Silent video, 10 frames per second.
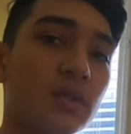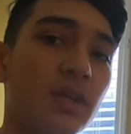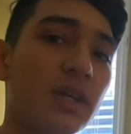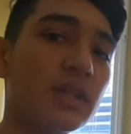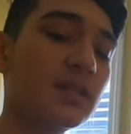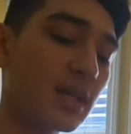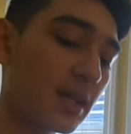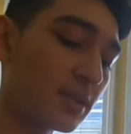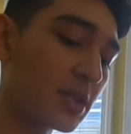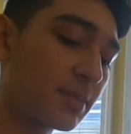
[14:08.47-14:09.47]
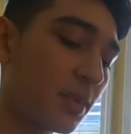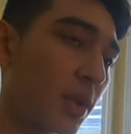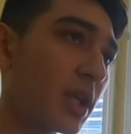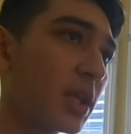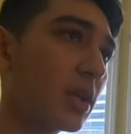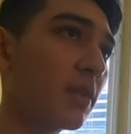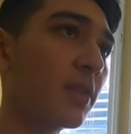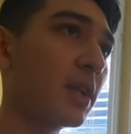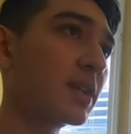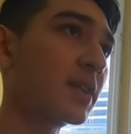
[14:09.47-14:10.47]
like I said, I'll just be working here for the
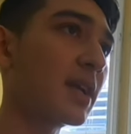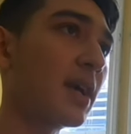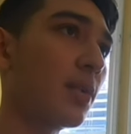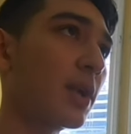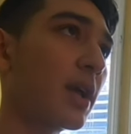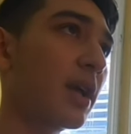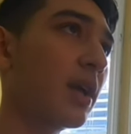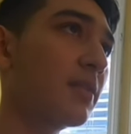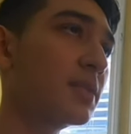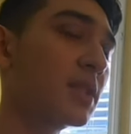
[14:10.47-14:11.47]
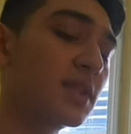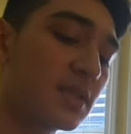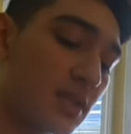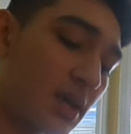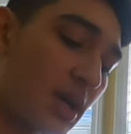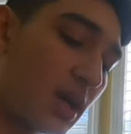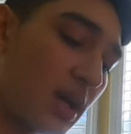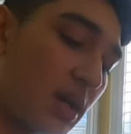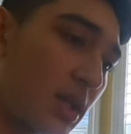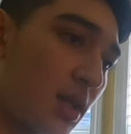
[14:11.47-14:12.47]
next like hour and a half, just, uh,
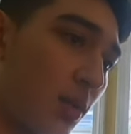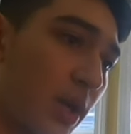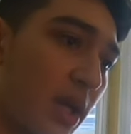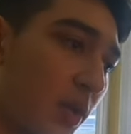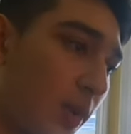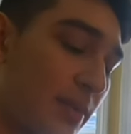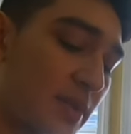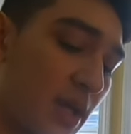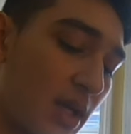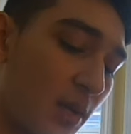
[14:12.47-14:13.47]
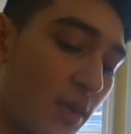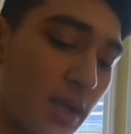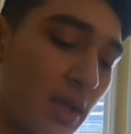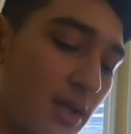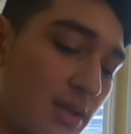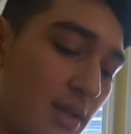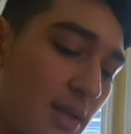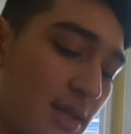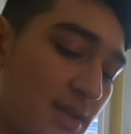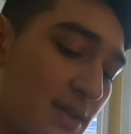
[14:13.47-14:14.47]
you know, working on the website, working on the
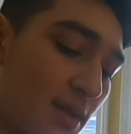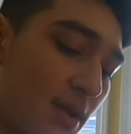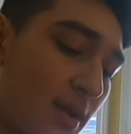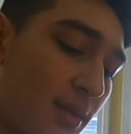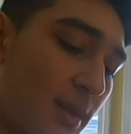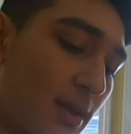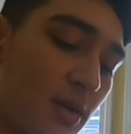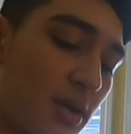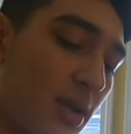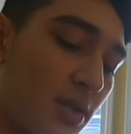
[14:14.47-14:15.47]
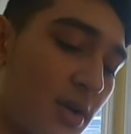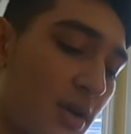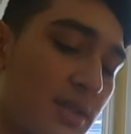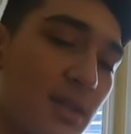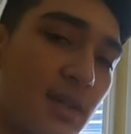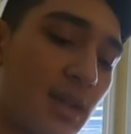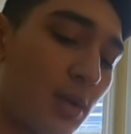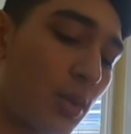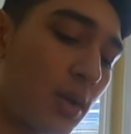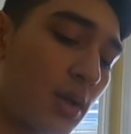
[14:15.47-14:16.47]
Instagram and all the other content that I
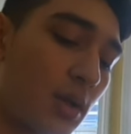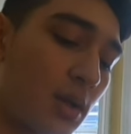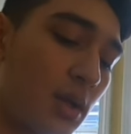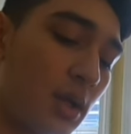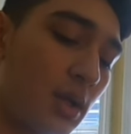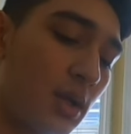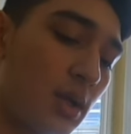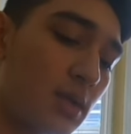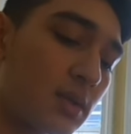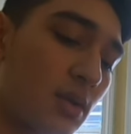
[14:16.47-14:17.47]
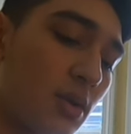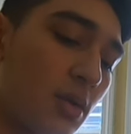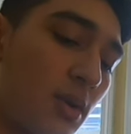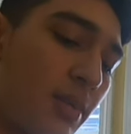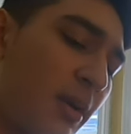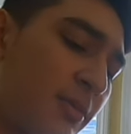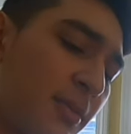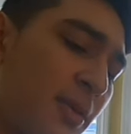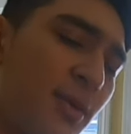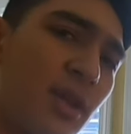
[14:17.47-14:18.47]
work on. So I'll probably
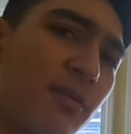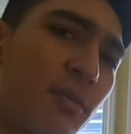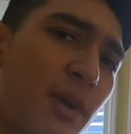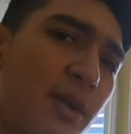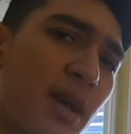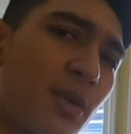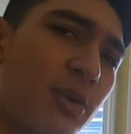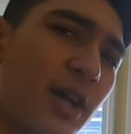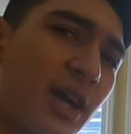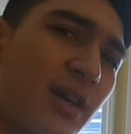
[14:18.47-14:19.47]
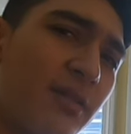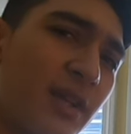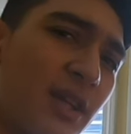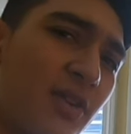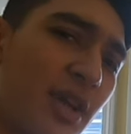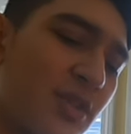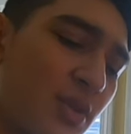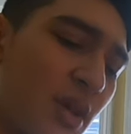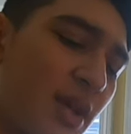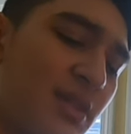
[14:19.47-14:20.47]
be doing that for about an hour and a half and then I'll catch you
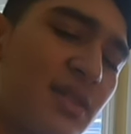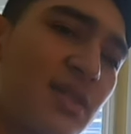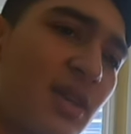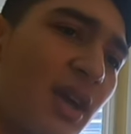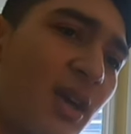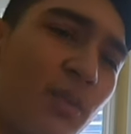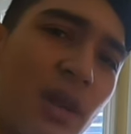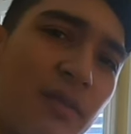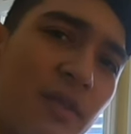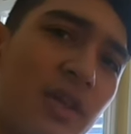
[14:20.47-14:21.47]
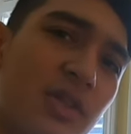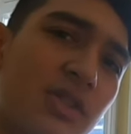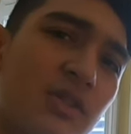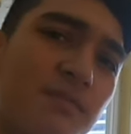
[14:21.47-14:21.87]
guys when I finish.